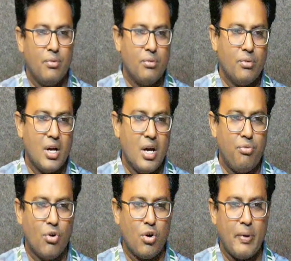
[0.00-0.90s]

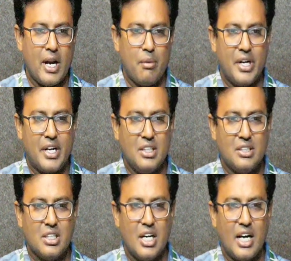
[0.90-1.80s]

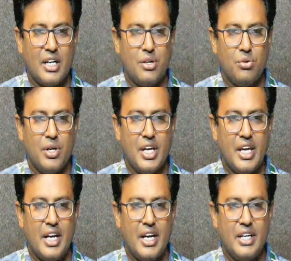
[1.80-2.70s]
parameters in order to
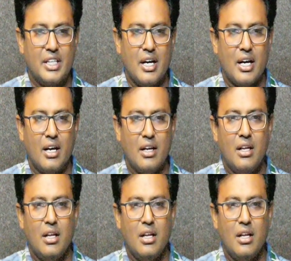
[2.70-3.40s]
indicate the